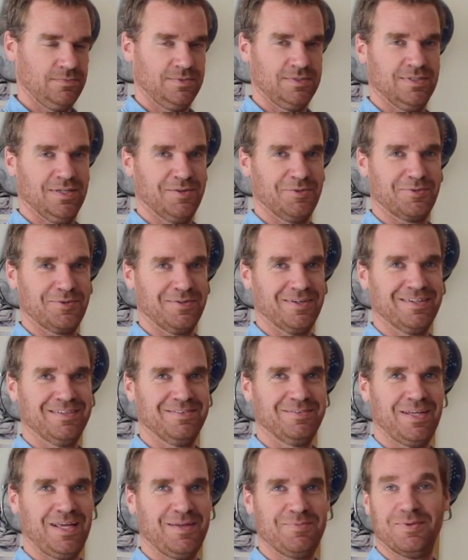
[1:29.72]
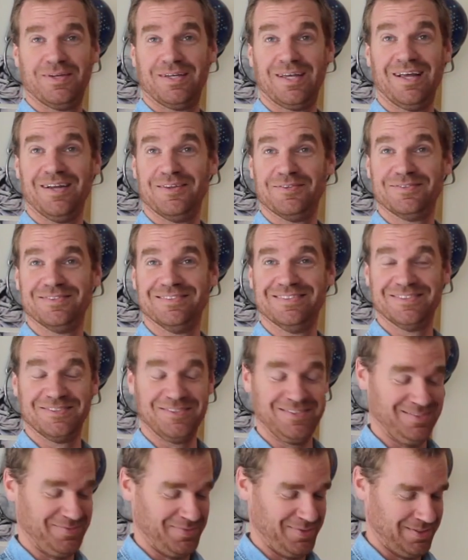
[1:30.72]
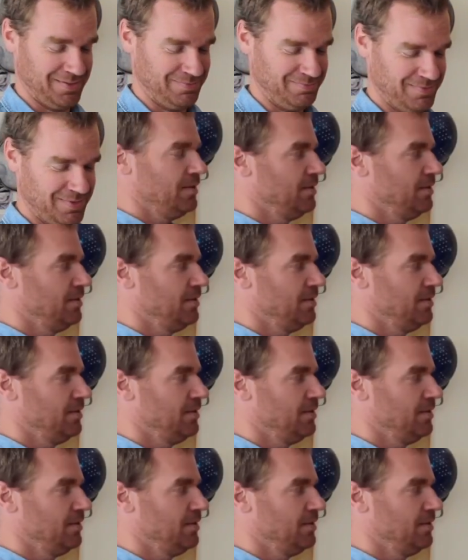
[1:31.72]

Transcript: It's not for taping elephants or something.